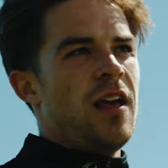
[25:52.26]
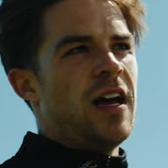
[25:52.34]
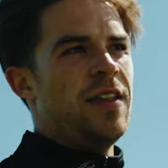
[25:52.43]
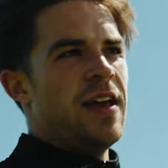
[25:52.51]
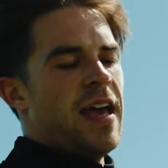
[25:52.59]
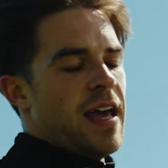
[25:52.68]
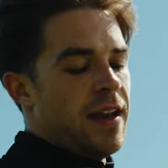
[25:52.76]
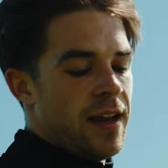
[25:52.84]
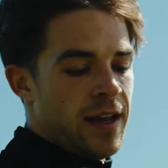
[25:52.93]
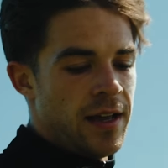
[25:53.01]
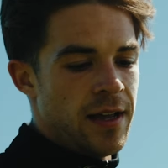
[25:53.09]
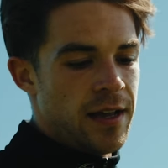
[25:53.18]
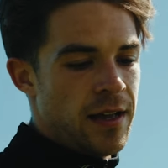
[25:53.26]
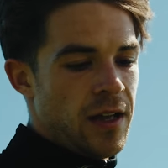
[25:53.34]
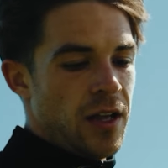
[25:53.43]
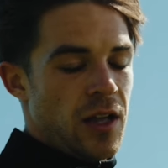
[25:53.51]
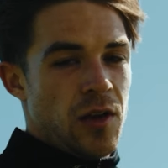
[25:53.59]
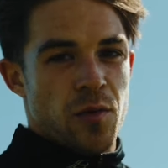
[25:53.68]
and then
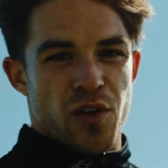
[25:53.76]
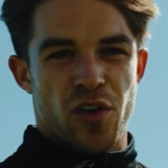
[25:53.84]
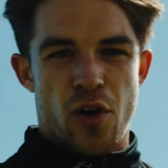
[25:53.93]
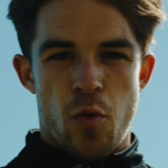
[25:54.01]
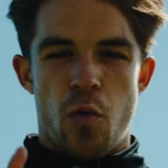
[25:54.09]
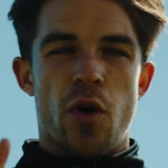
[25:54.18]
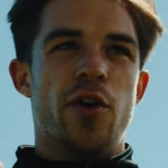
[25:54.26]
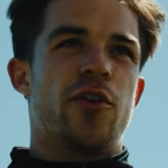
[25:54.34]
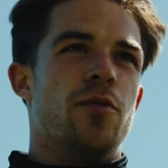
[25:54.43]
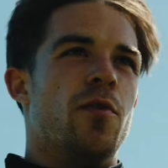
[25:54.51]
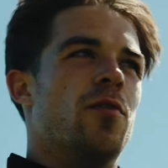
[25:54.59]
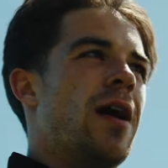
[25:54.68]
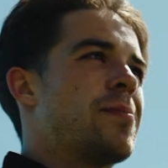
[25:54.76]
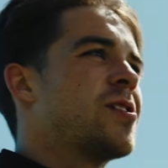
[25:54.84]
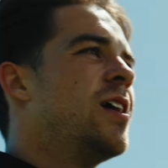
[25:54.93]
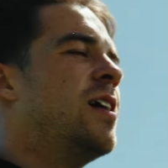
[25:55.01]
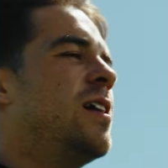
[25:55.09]
I'm gonna go 1 or 2 more reps.